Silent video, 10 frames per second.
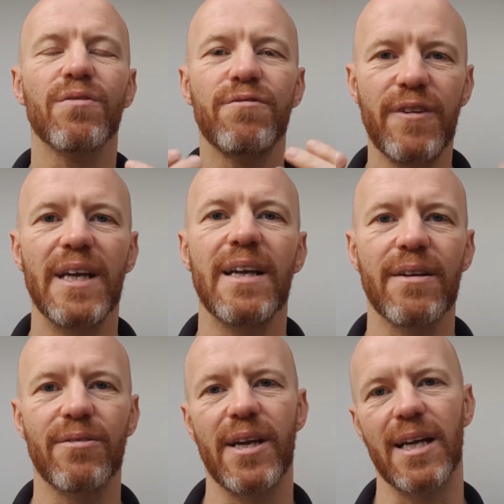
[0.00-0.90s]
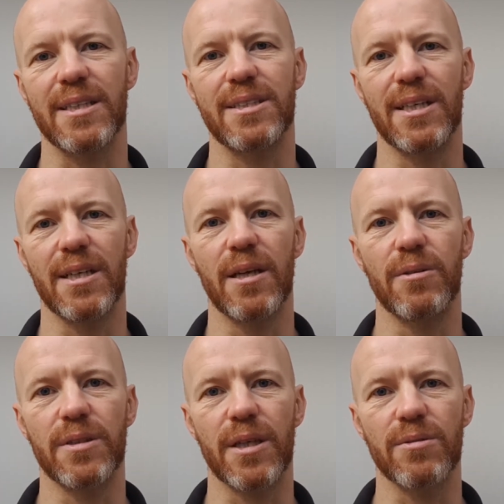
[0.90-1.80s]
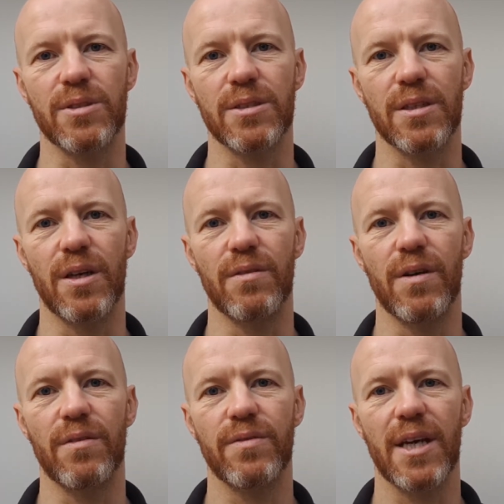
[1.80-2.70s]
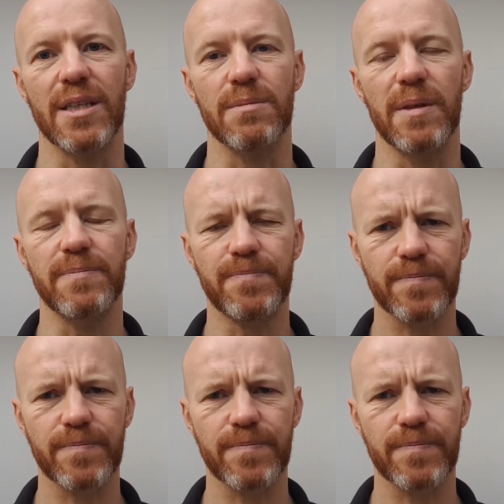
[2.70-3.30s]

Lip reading: feeling reality at lower doses of ketamine.